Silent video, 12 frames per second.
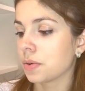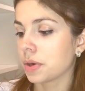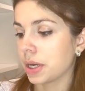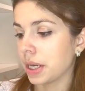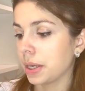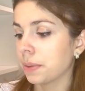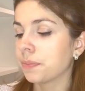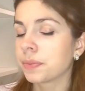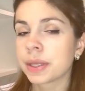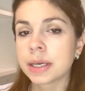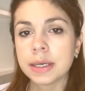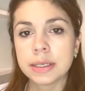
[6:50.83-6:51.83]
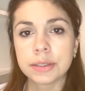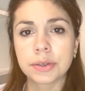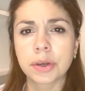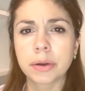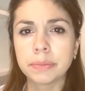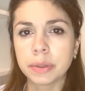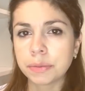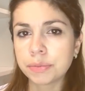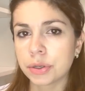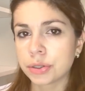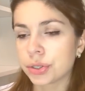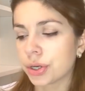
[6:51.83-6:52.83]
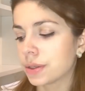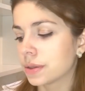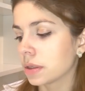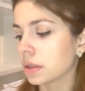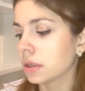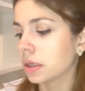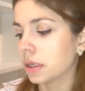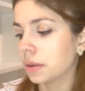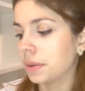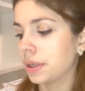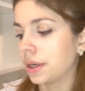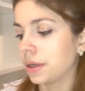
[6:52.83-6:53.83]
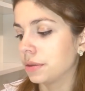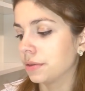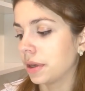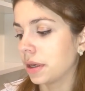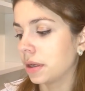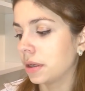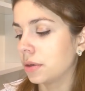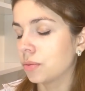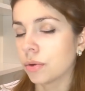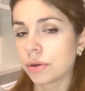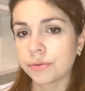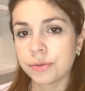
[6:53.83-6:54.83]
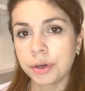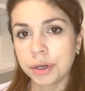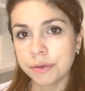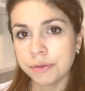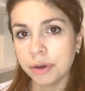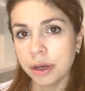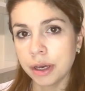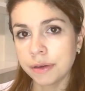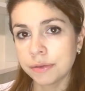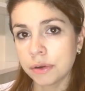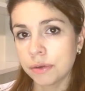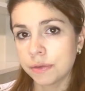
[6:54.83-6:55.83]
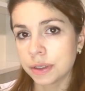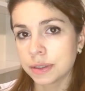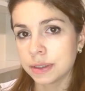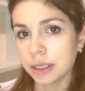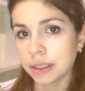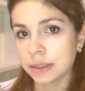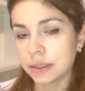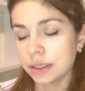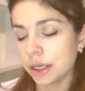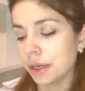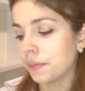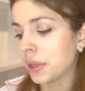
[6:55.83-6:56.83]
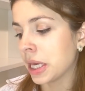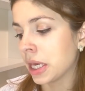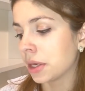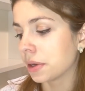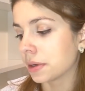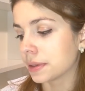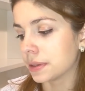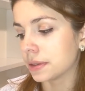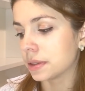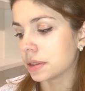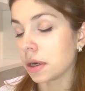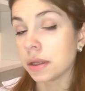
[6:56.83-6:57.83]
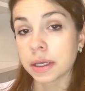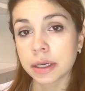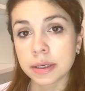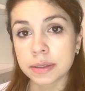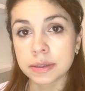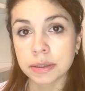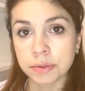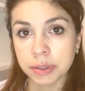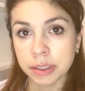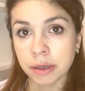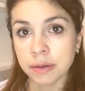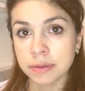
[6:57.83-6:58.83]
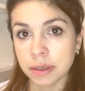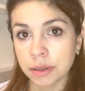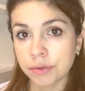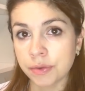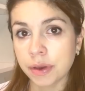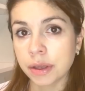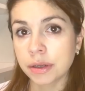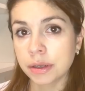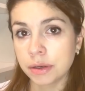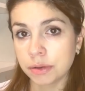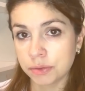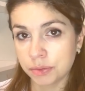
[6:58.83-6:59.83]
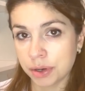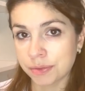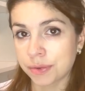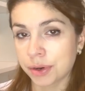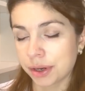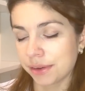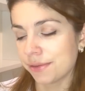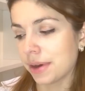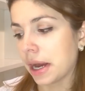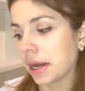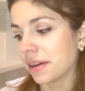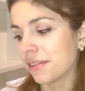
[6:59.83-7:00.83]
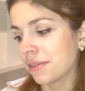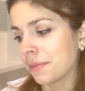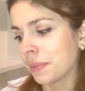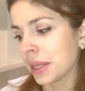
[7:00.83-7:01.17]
Okay, so your blood pressure is a little bit elevated, 145/60. Your systolic is the one that is elevated, 145.